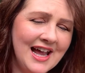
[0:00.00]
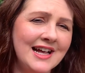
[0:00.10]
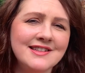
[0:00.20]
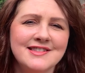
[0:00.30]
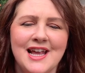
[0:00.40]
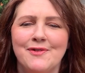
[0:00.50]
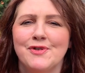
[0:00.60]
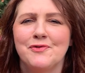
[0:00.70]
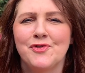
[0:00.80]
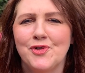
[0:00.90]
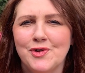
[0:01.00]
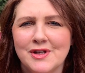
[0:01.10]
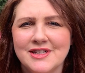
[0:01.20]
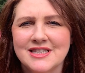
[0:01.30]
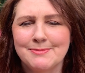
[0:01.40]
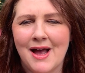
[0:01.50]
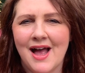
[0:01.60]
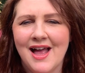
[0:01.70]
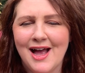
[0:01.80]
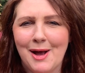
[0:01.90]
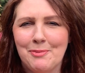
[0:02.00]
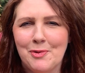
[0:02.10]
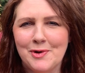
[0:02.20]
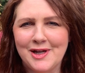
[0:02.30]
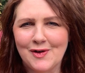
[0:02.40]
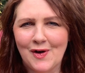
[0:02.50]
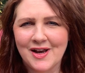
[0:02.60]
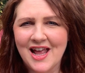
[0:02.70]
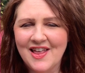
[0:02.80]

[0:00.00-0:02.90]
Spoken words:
and Sam from Frugalissima are putting on.